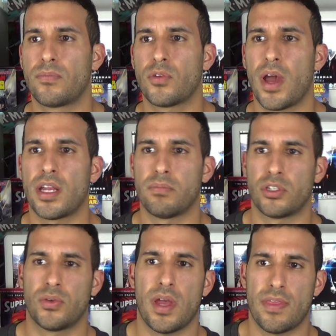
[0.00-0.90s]
trying to
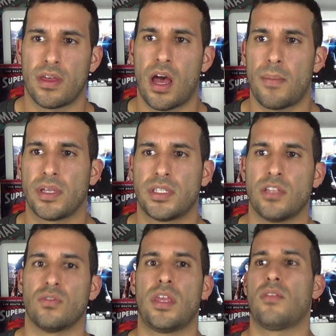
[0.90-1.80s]
portray the comics
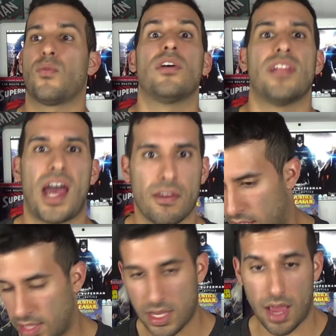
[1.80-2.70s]
as in real life.
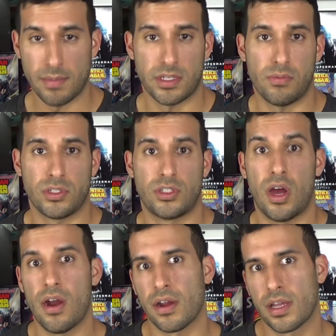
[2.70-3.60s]
At times it was
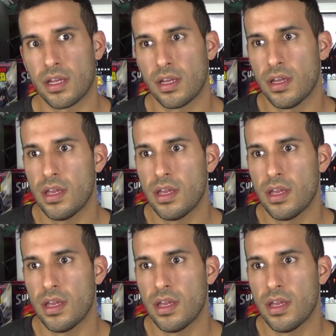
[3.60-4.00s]
dark.